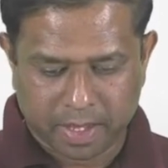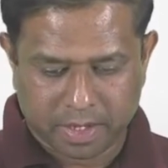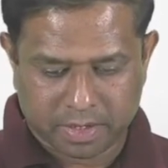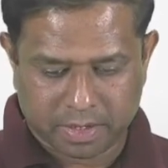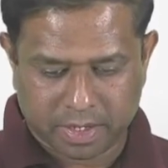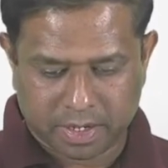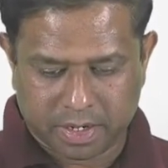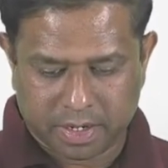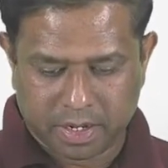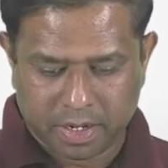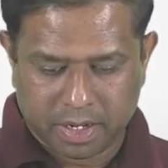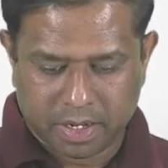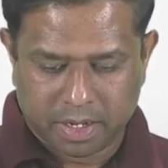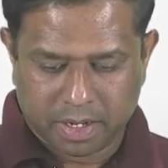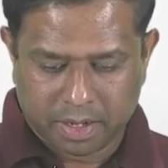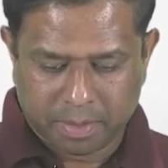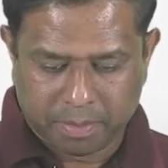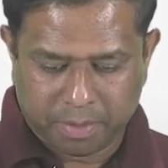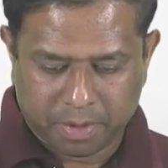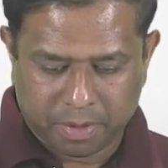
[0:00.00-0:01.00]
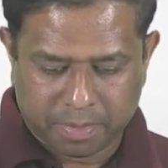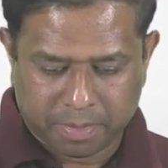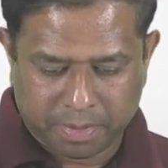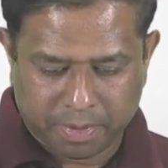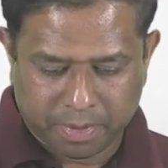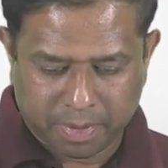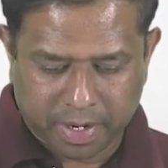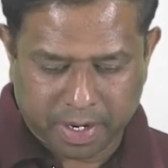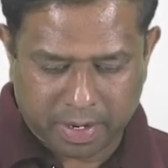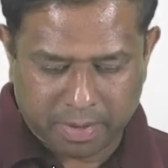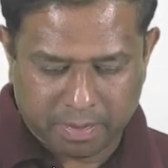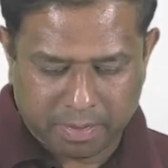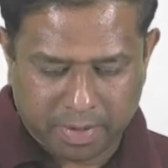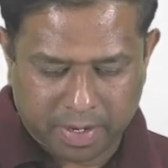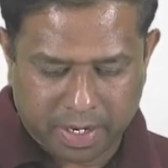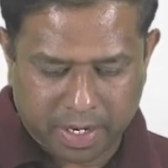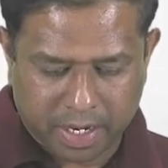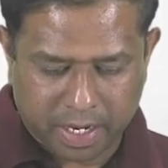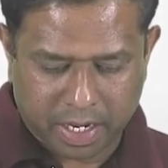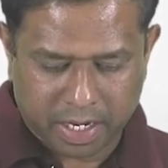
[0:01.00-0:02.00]
So then both program
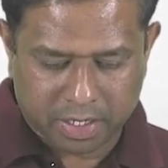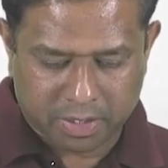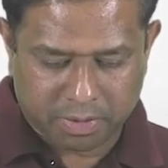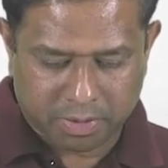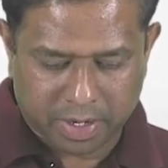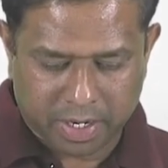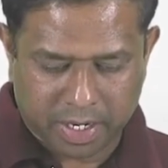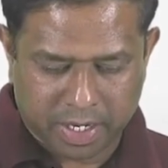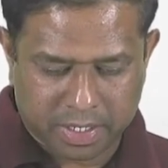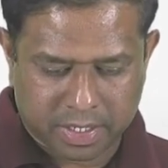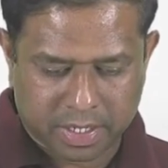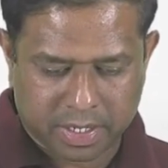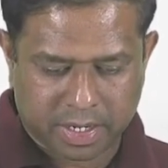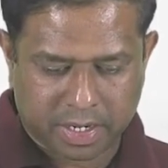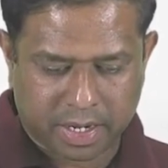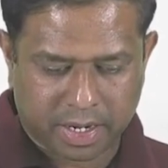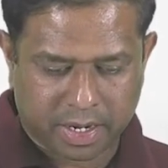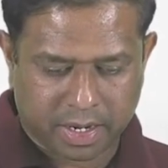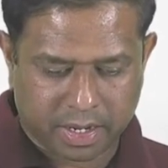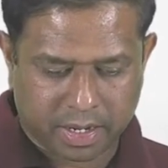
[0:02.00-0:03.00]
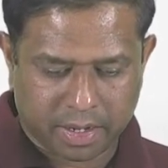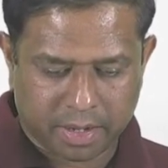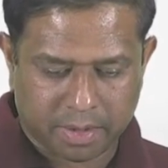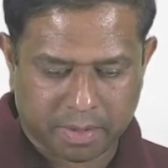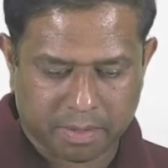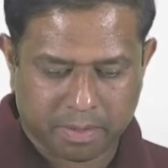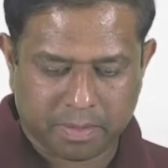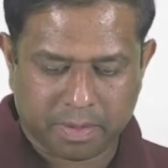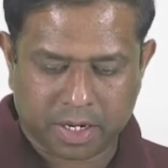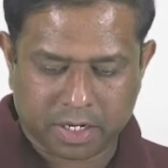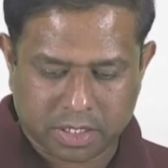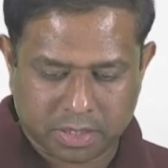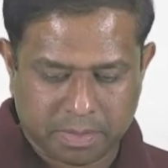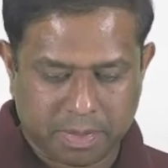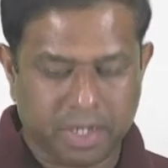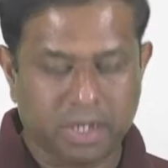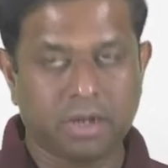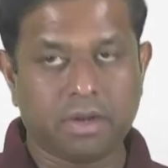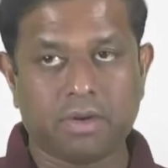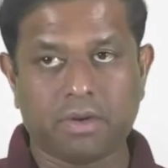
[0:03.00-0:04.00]
as well as the data must
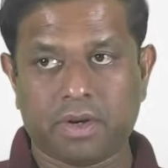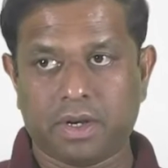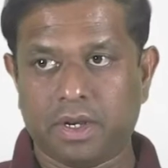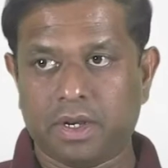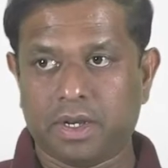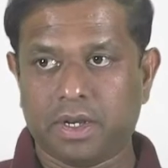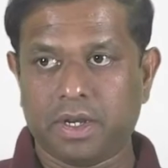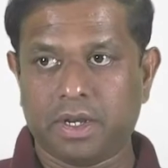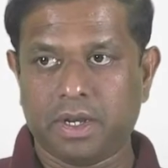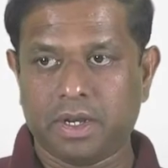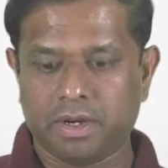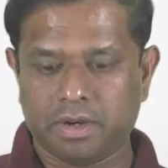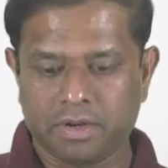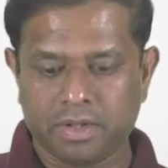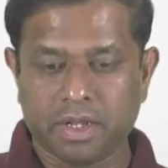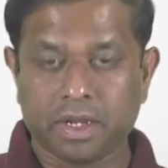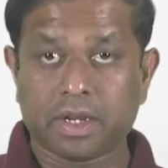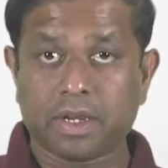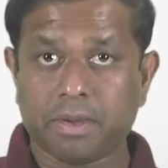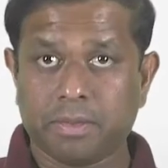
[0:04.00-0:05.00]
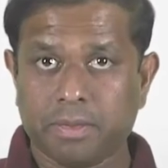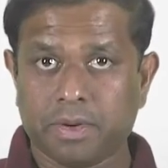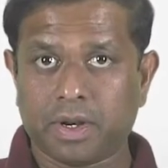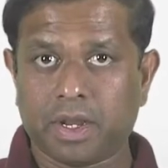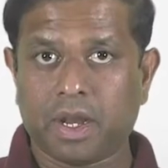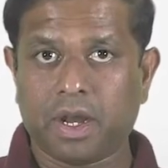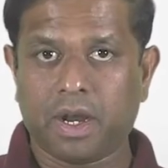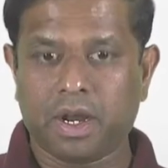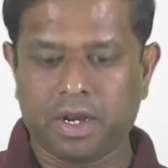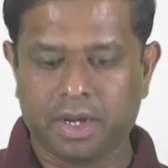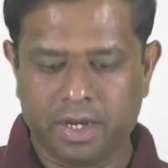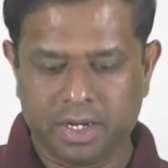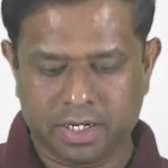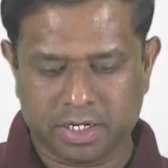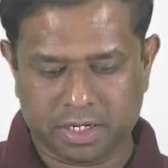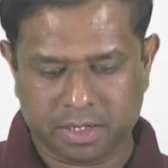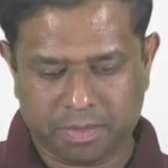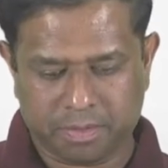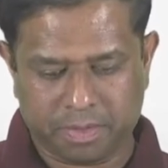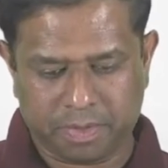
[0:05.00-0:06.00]
be loaded into the computer hard
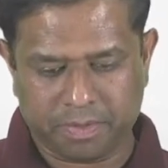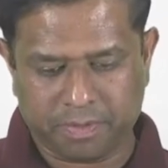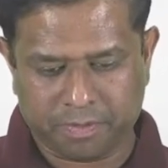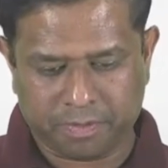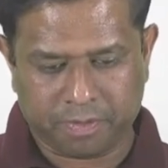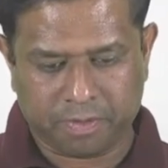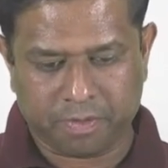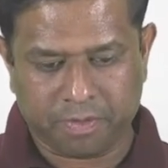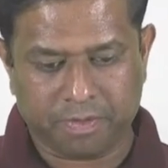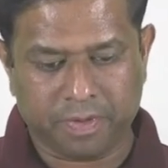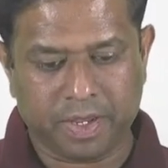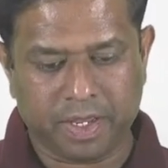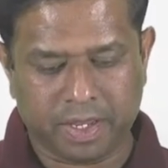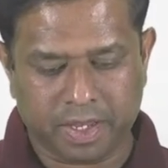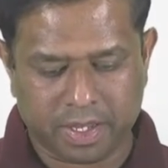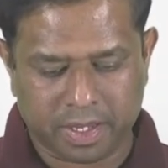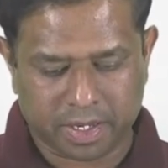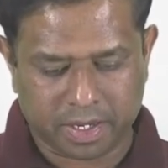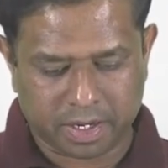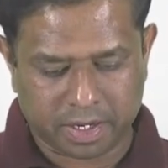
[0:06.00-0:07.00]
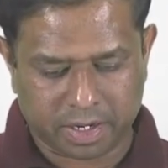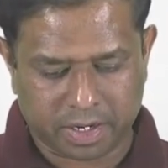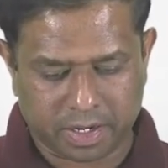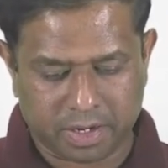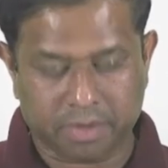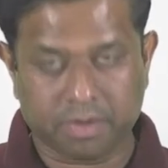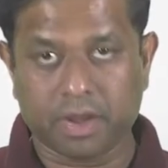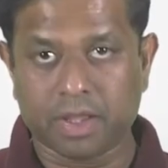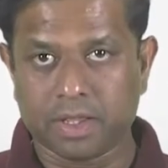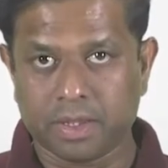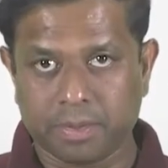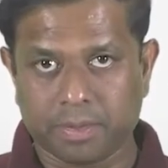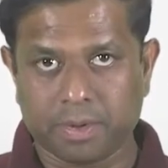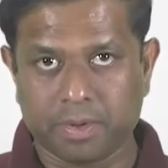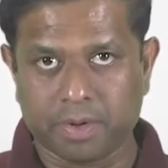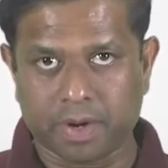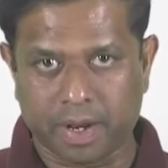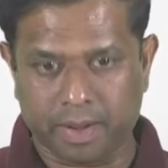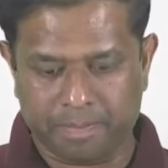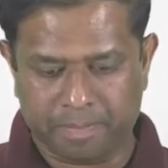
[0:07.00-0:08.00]
disk before we run the
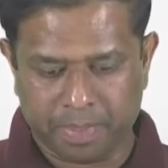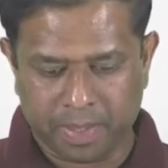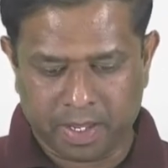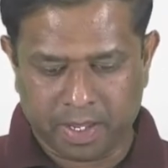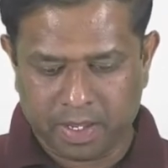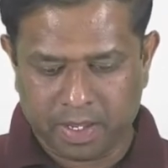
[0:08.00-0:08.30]
program.